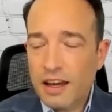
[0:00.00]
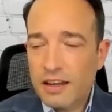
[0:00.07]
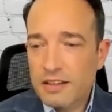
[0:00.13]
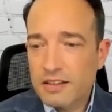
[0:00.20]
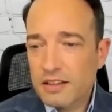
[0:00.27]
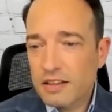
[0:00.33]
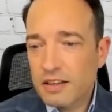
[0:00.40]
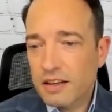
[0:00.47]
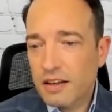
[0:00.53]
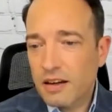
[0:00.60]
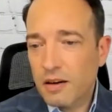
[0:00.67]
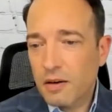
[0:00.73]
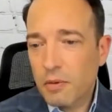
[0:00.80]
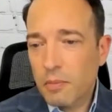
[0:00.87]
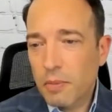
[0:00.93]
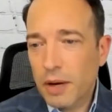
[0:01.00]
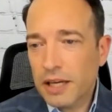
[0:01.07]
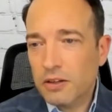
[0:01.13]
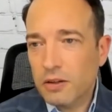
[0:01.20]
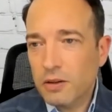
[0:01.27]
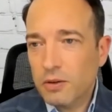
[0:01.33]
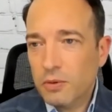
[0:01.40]
And
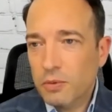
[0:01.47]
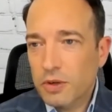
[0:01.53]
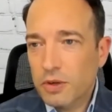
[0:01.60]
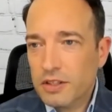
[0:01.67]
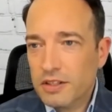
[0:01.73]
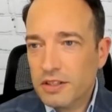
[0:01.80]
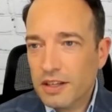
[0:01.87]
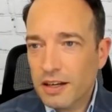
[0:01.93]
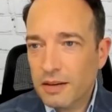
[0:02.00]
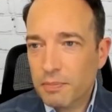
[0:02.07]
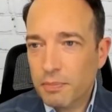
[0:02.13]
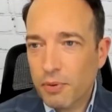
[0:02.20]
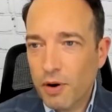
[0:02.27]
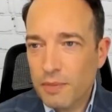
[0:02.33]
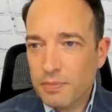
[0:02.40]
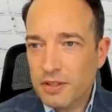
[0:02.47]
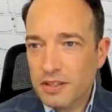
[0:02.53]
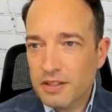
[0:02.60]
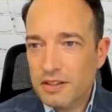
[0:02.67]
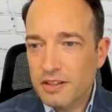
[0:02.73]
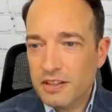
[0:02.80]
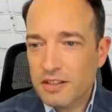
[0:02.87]
Michael, what
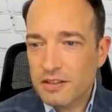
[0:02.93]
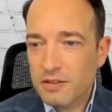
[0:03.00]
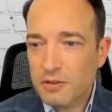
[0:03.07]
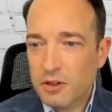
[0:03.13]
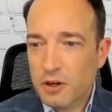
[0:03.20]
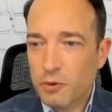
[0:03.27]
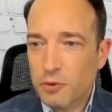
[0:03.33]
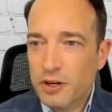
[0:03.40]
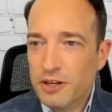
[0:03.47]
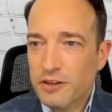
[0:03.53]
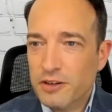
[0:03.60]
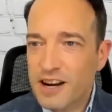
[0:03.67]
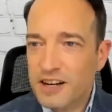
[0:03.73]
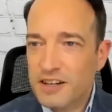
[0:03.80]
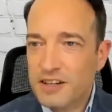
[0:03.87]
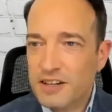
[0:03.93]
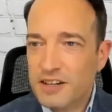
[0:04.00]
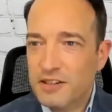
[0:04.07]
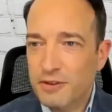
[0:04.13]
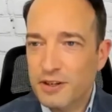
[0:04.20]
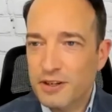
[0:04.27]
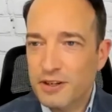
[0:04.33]
prompted this career direction
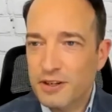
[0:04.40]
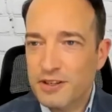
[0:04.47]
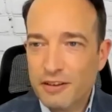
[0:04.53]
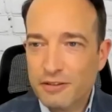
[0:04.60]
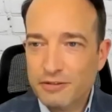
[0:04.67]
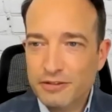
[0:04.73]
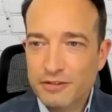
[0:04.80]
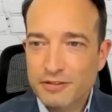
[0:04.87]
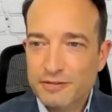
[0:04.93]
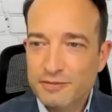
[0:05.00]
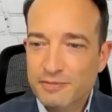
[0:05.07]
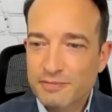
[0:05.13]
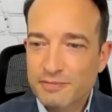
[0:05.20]
for yourself?